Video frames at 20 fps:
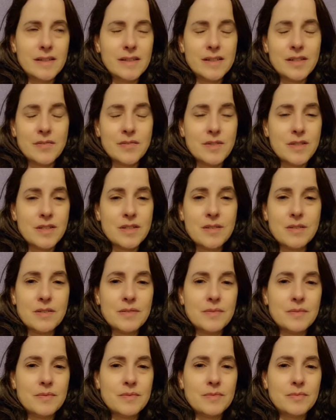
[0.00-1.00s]
He
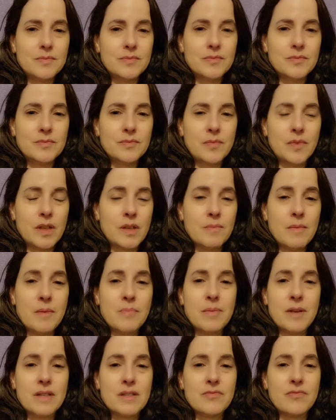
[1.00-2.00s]
was one of my
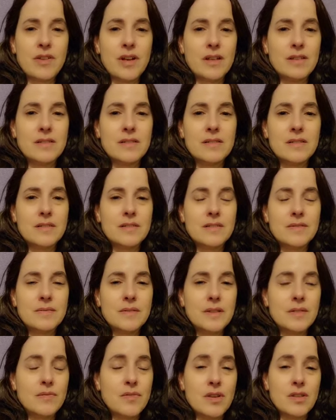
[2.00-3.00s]
best friends
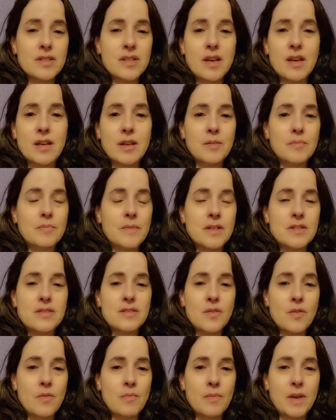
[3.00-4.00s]
of all time, my
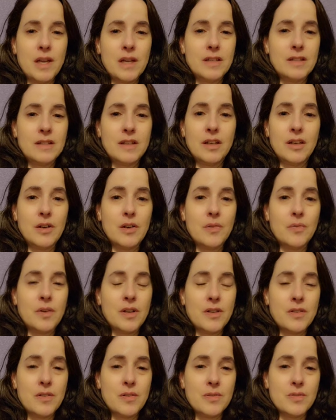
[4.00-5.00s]
soulmate, you know,
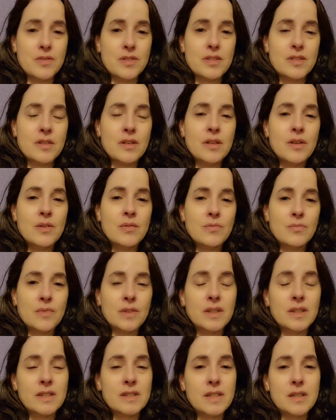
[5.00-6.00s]
one of those
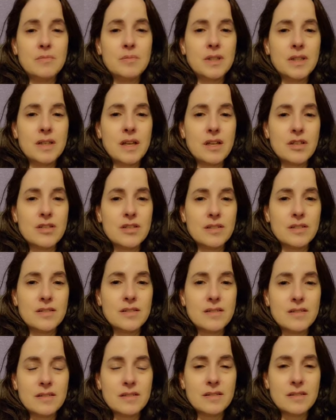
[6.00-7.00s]
really deep
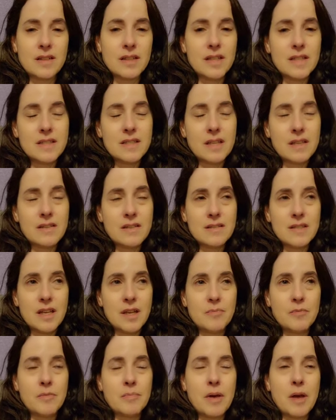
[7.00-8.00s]
connections. And he said the
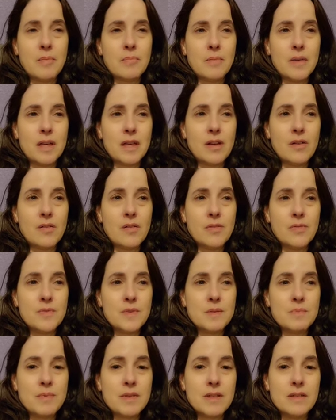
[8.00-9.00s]
same about me. I'll
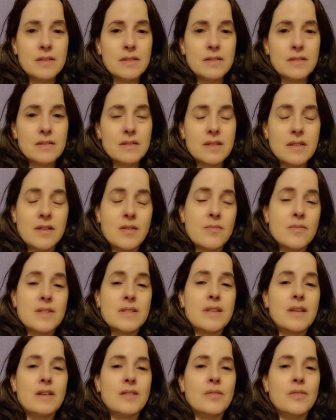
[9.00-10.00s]
always be, he always
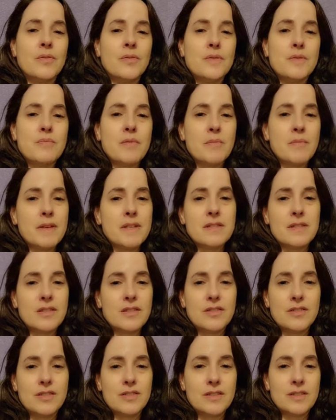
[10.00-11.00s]
said, you'll always be my
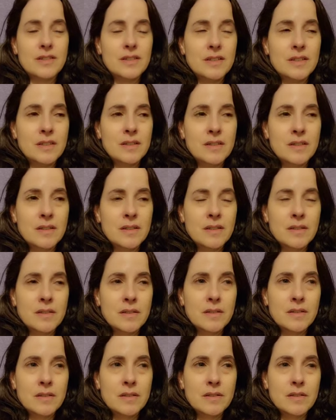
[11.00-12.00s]
sister
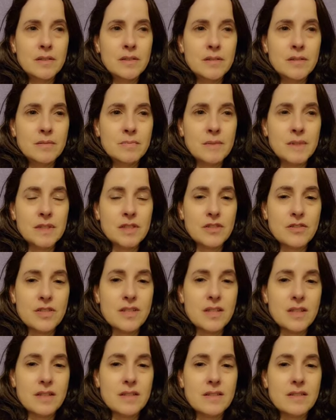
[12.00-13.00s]
my little
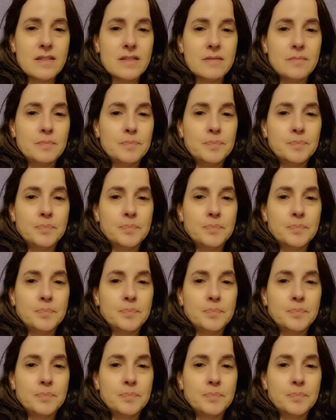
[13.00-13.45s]
sis.